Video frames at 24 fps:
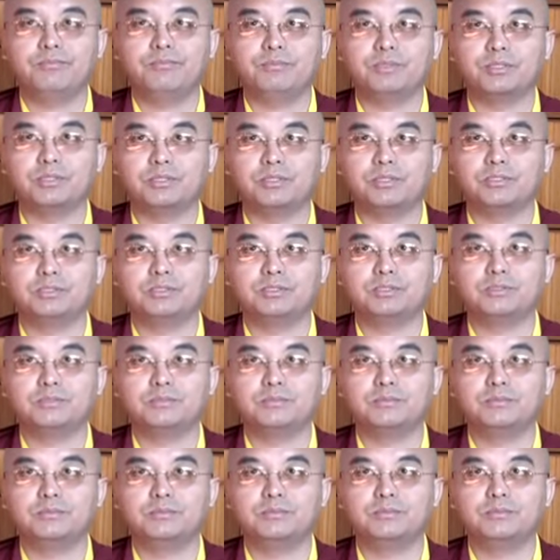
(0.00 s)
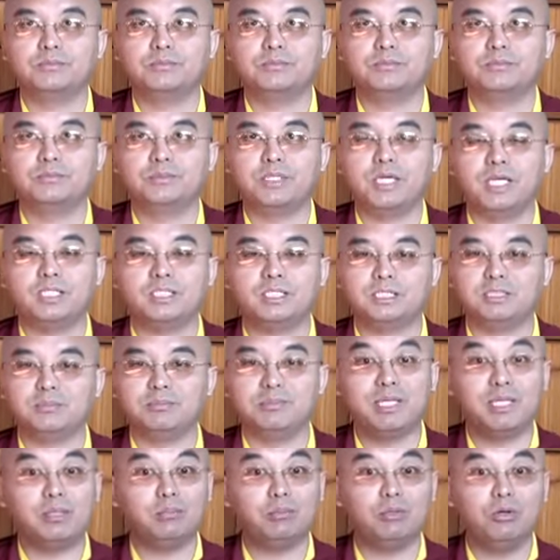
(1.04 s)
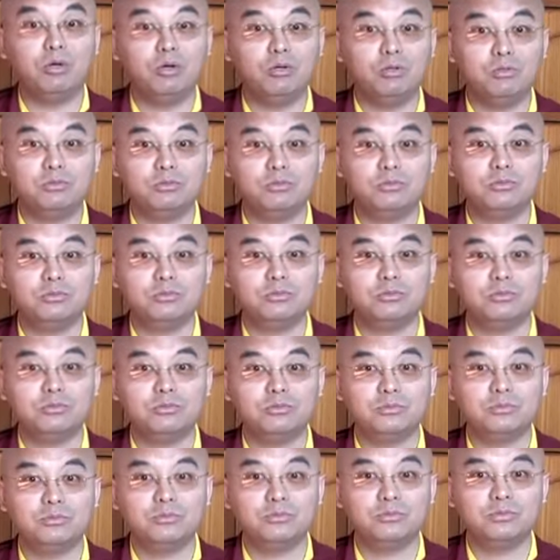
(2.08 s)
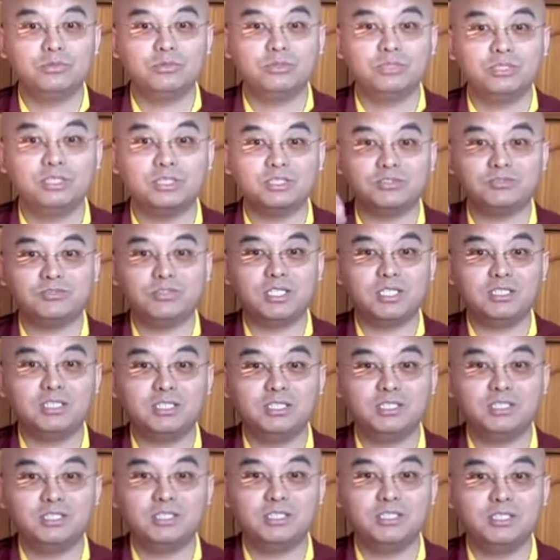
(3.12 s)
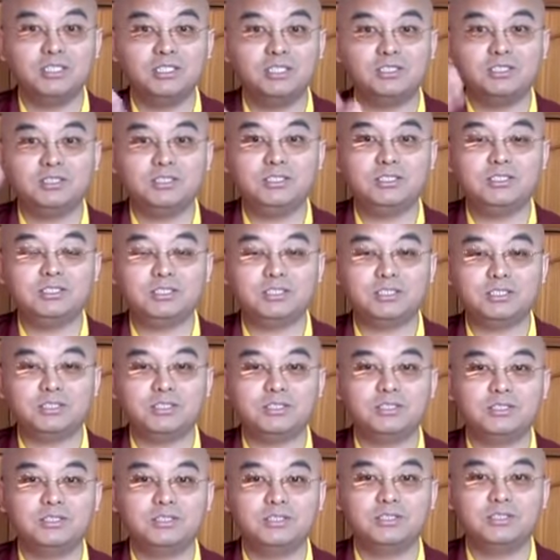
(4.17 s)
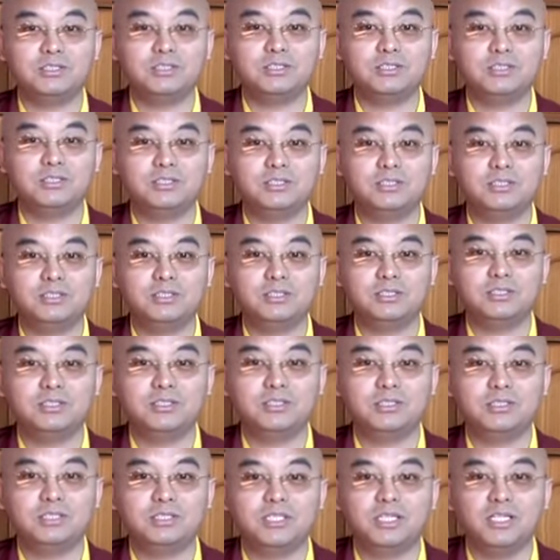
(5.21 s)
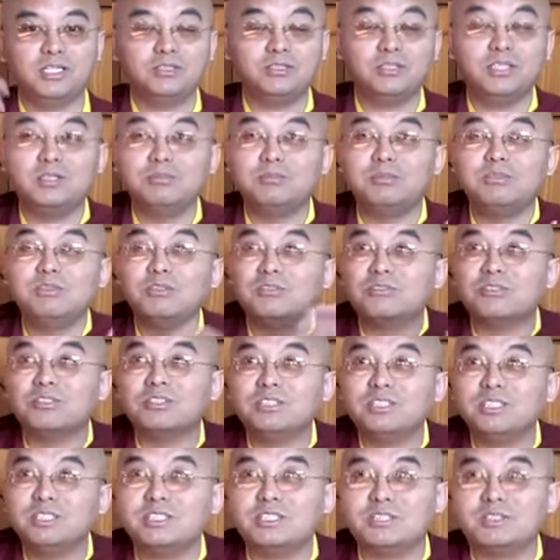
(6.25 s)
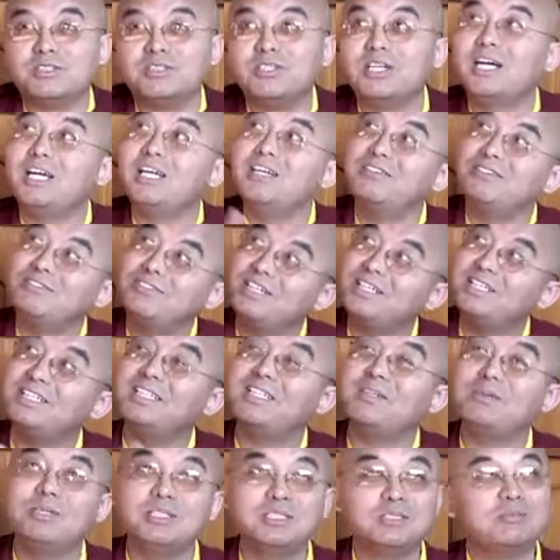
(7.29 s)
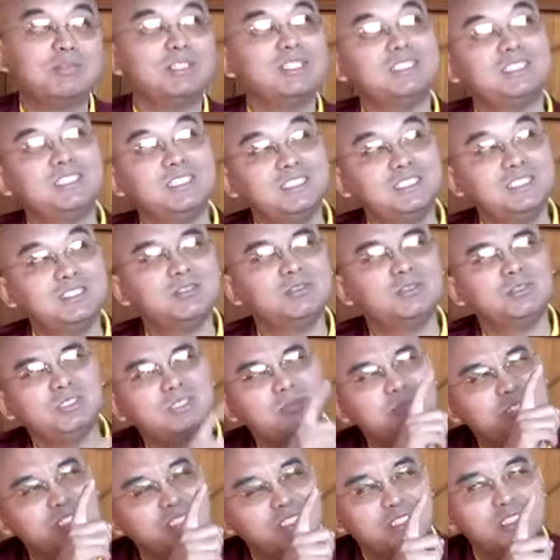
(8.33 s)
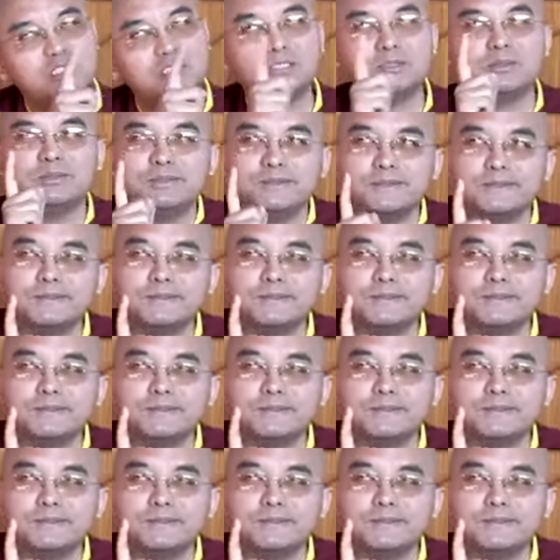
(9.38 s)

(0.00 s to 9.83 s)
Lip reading: because I just being born, there's a father and there's a teacher. I don't have to look for a teacher. Oh, I have a father, where's my teacher? Who's my teacher?